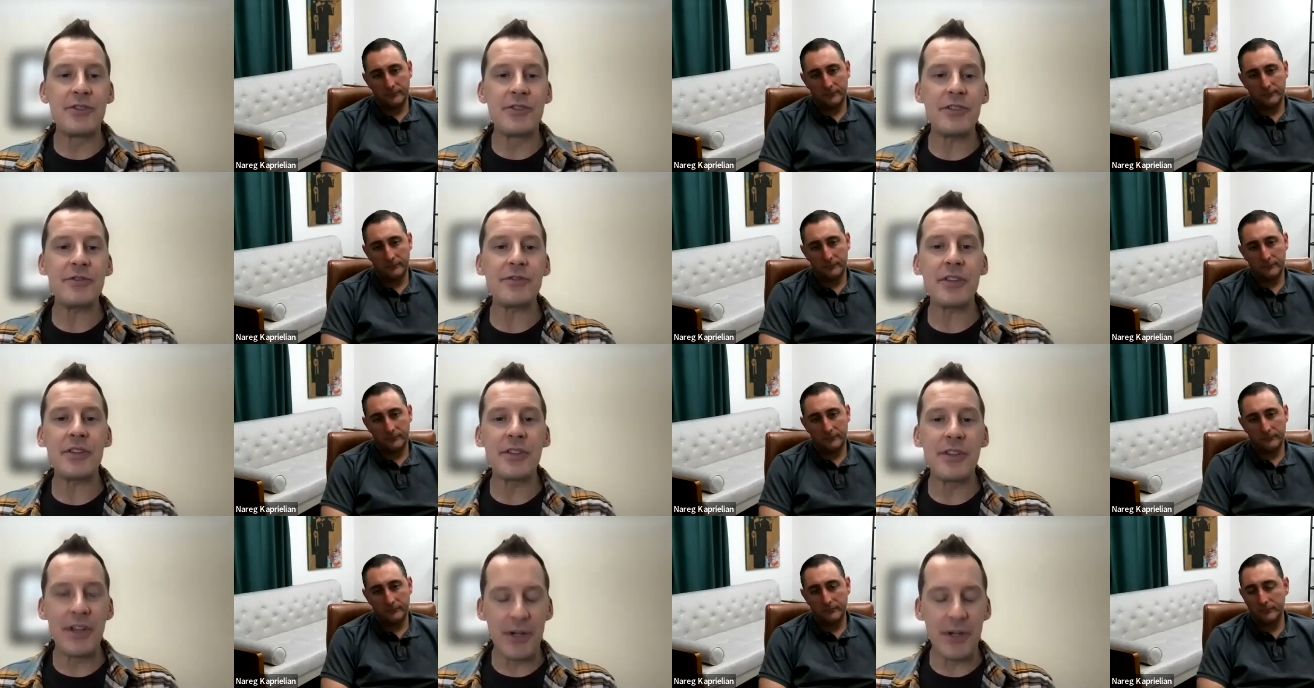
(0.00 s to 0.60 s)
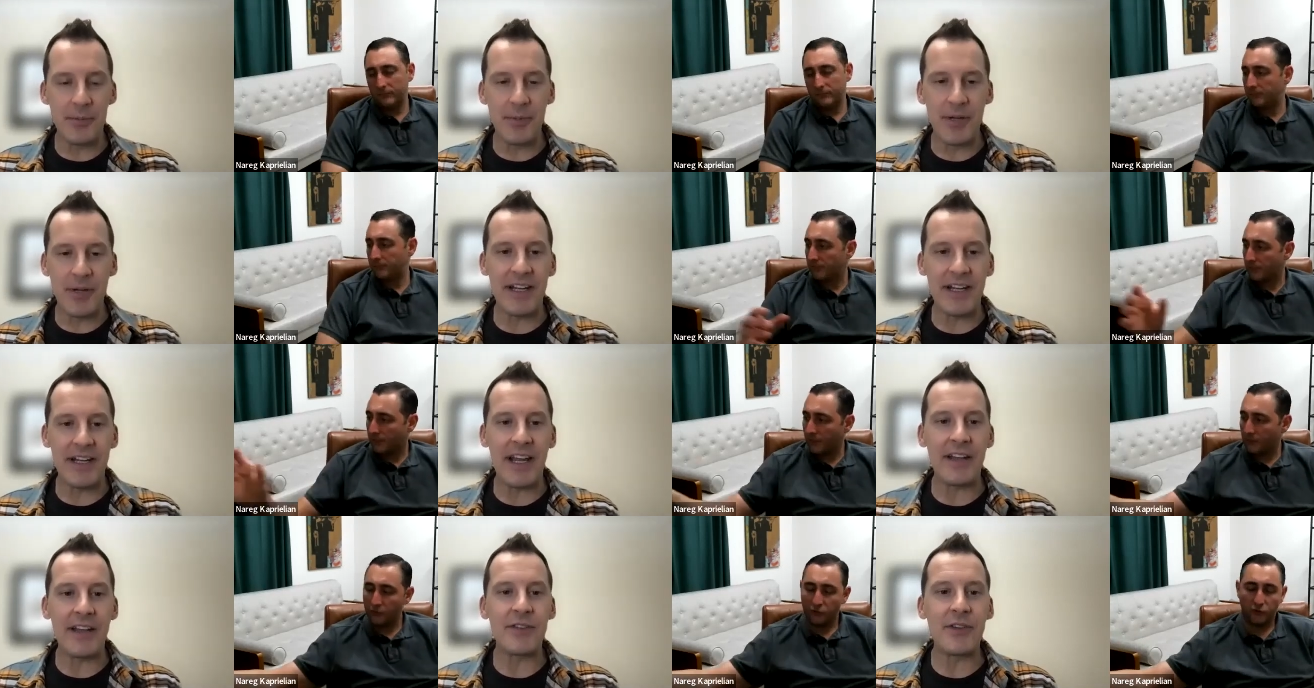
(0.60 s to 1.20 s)
Speaker 1: just a little
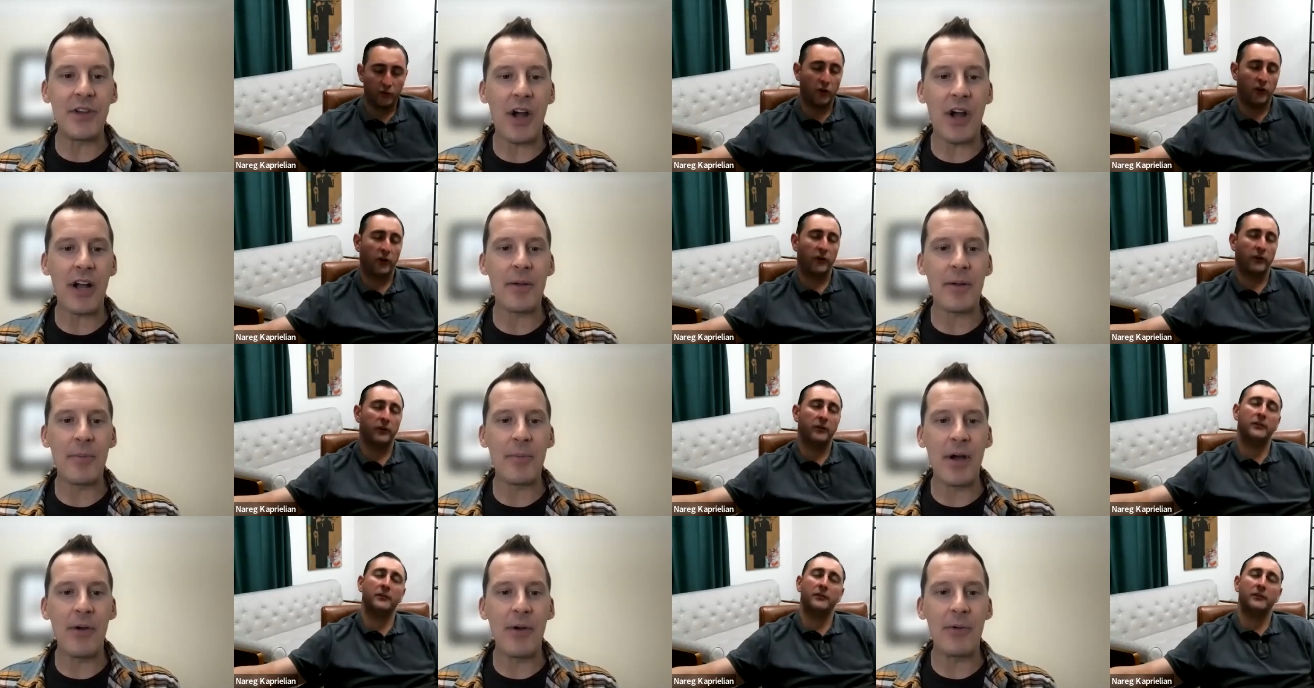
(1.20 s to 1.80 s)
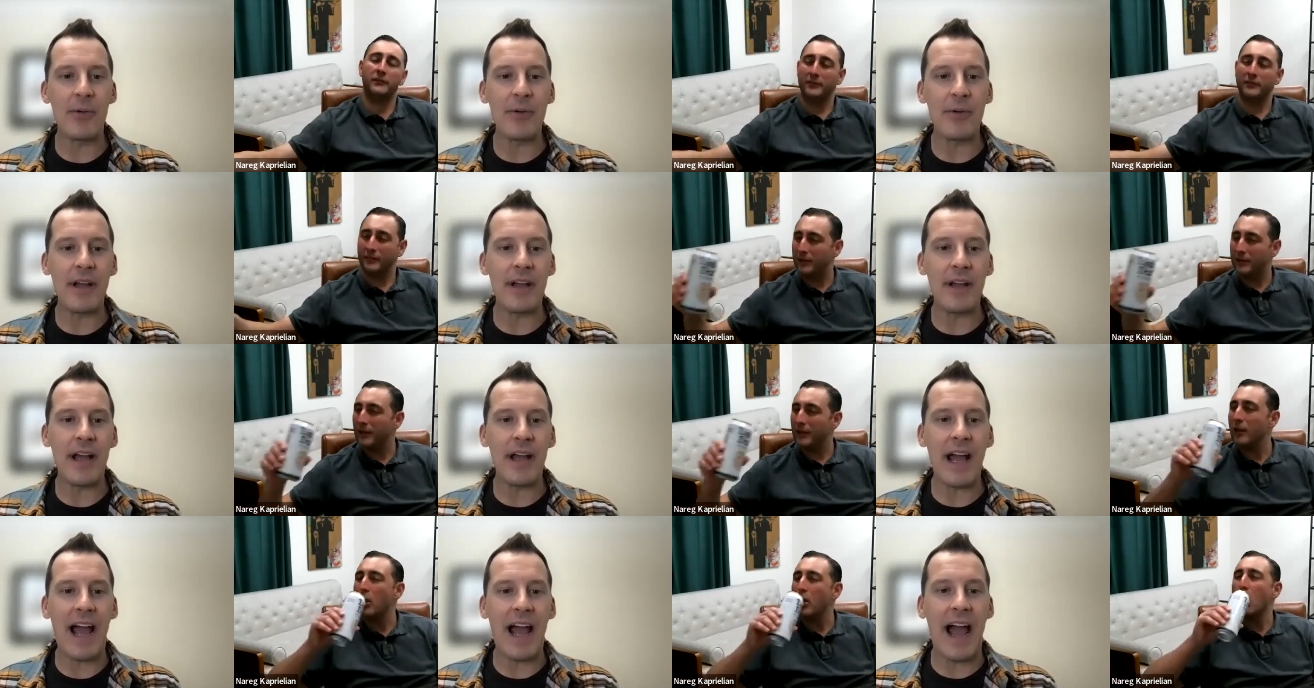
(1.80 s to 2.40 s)
bit and talk sure. about
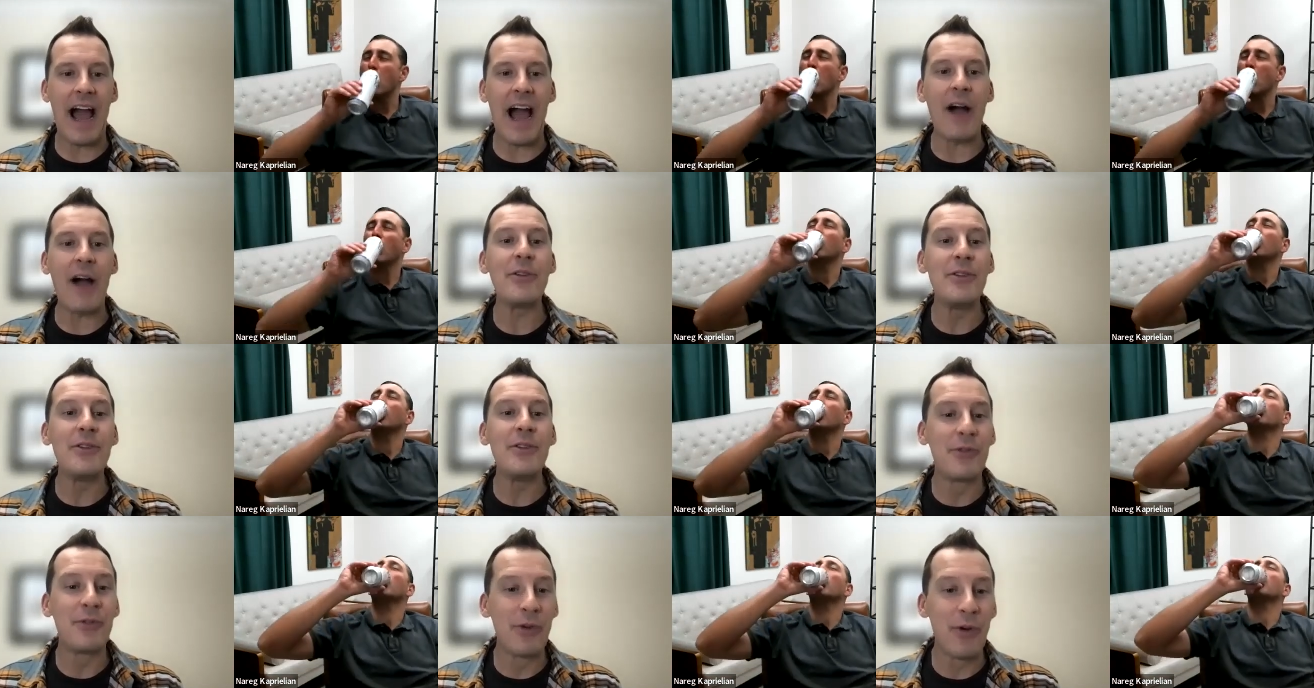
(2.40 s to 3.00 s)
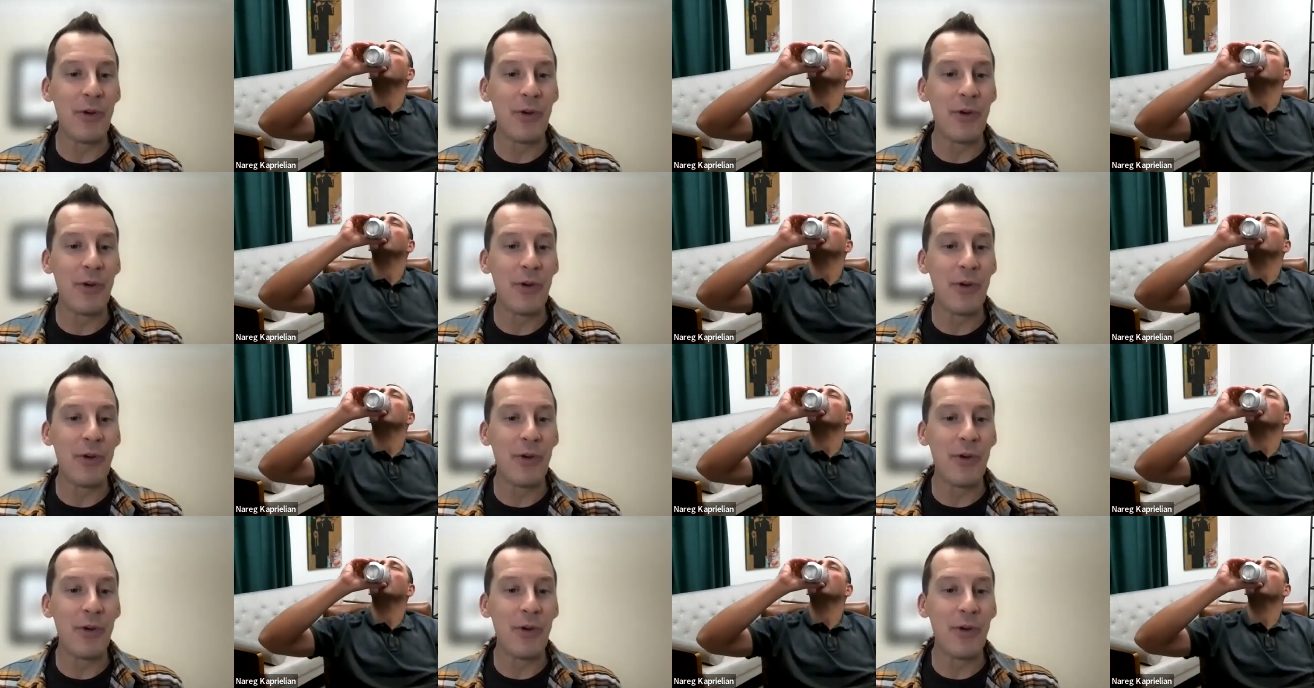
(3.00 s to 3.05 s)
how you've